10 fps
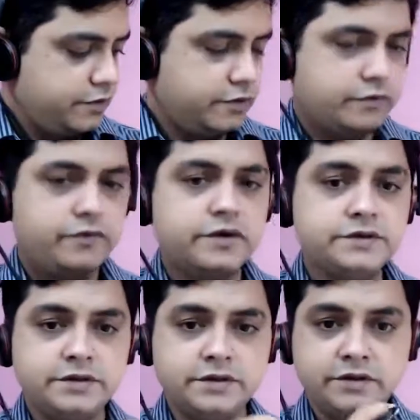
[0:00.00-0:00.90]

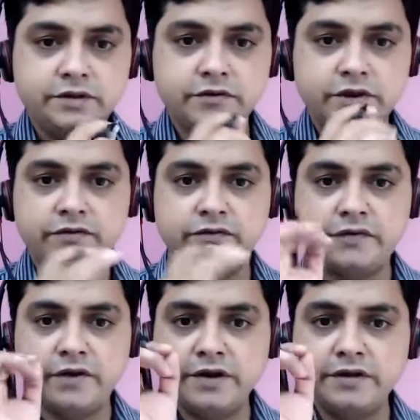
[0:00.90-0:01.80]
first, when the
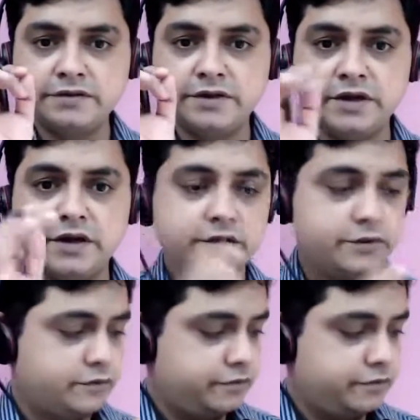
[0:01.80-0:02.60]
friend stared at you,